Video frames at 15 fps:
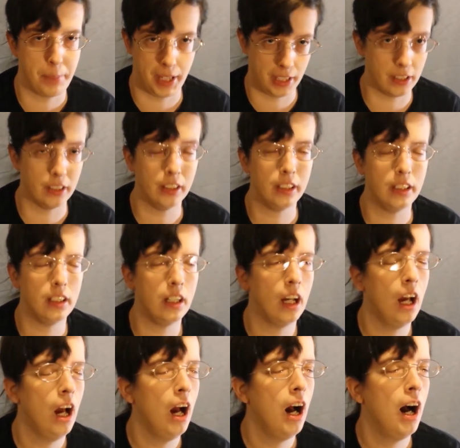
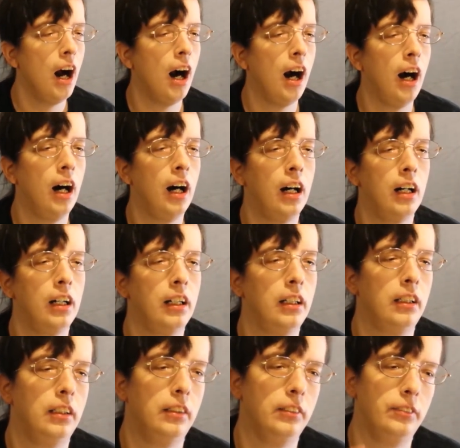Barely.
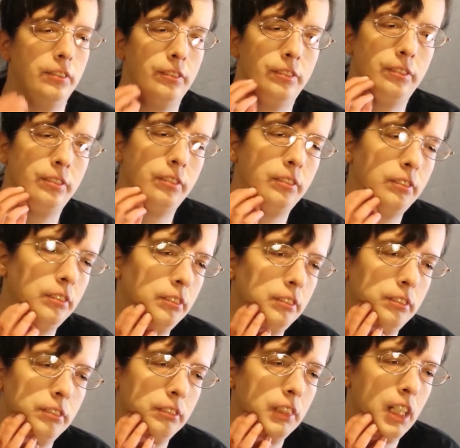Um,
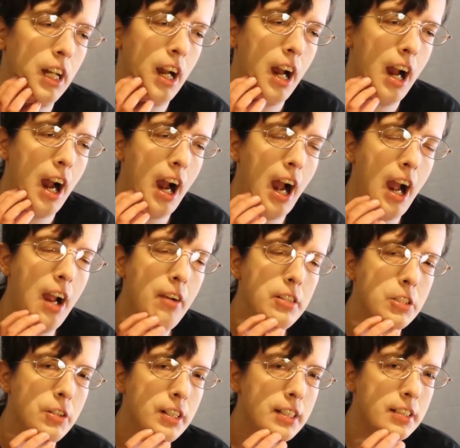I
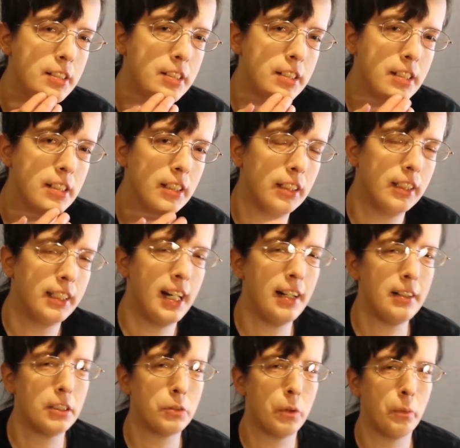was really interested. In, the
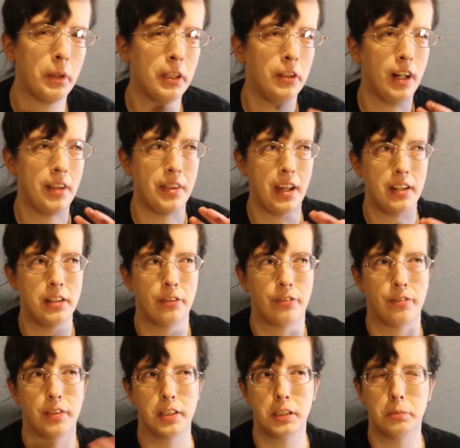characters were really good, I thought, in the
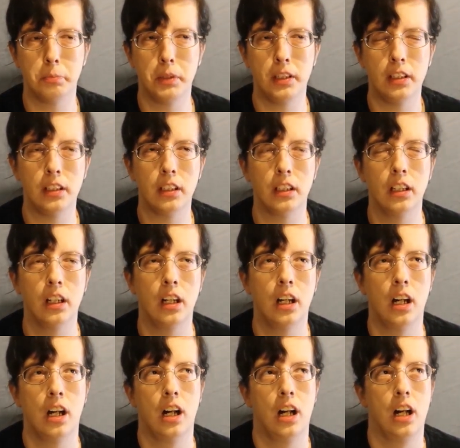first book.
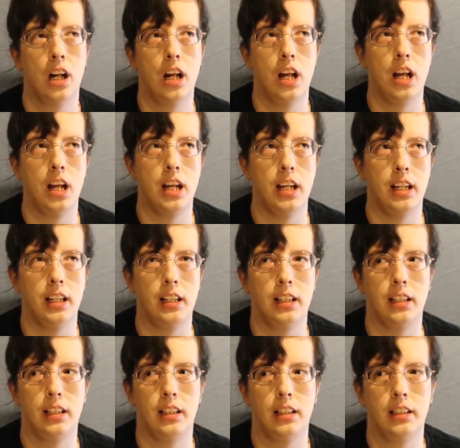
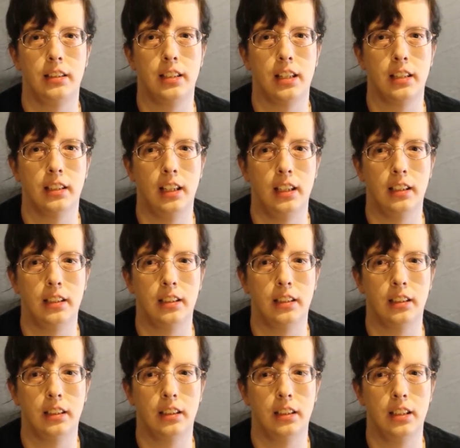And then, like,
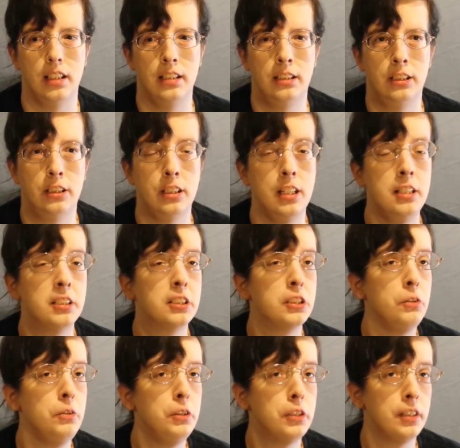it's, it
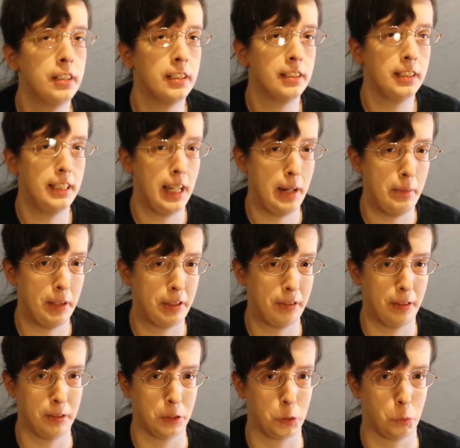soon turned into Game of
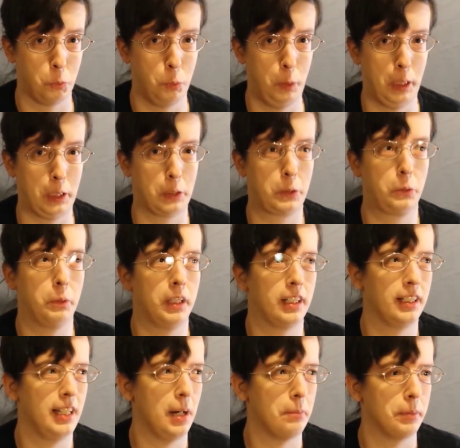Thrones real quick
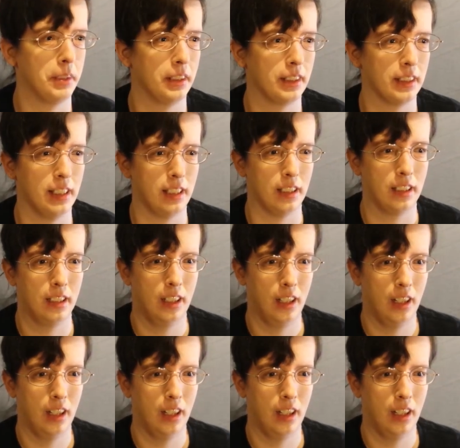in that book. Like,